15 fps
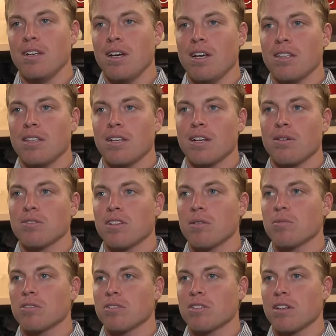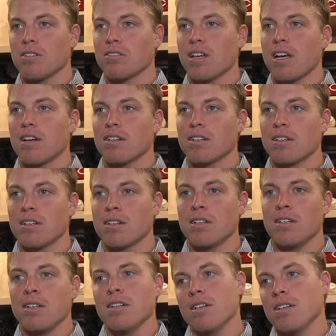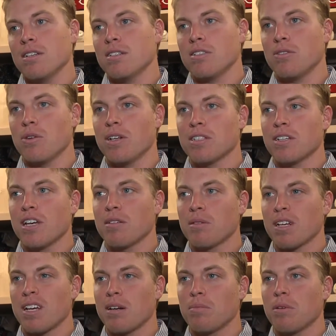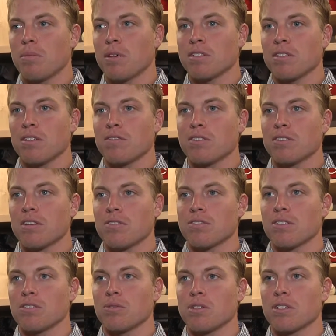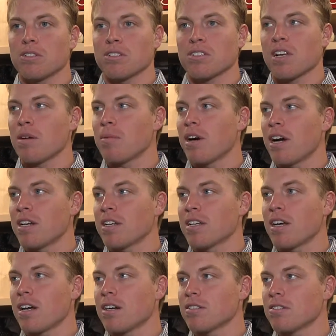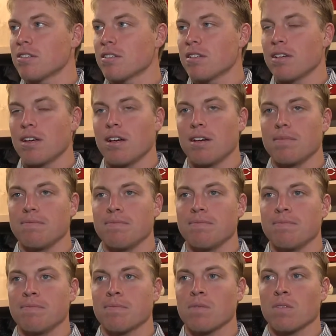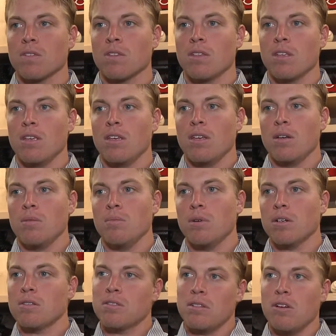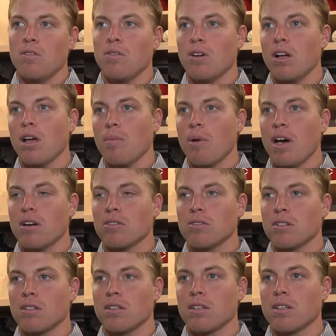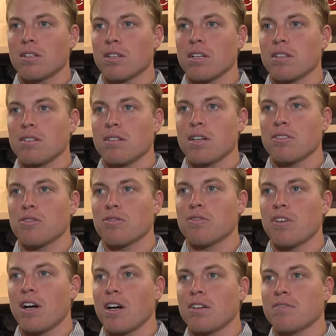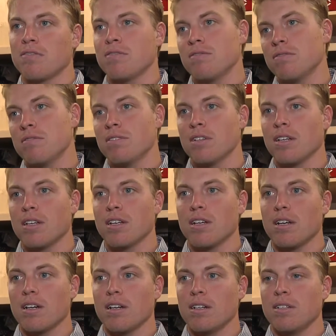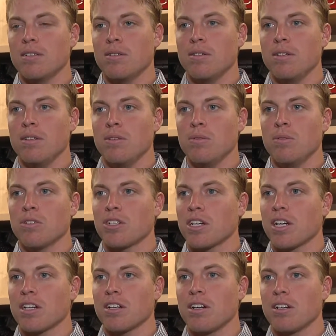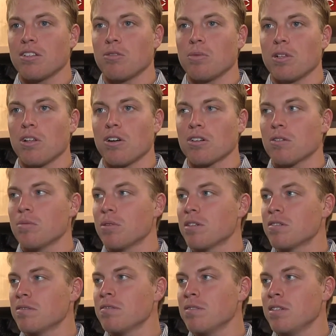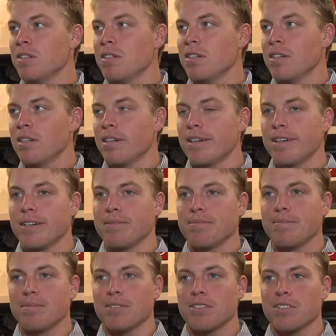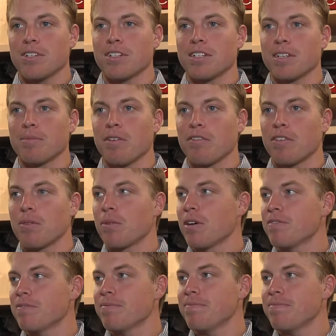I think I was able to settle down. Uh, throughout the game, I kind of put myself in tough situations, got behind in counts. Um, but overall, I battled and, and, got through five, and wish I could have gone a little bit longer, but. Um, it's good to get my feet wet.